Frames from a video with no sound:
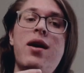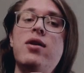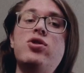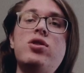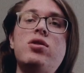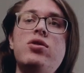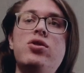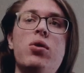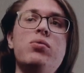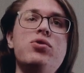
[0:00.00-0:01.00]
Just
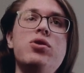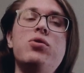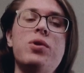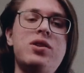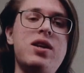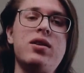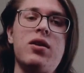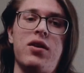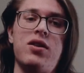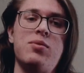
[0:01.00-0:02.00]
don't do what
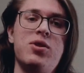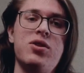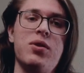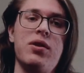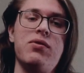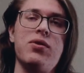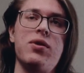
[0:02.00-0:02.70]
TikTok has been doing for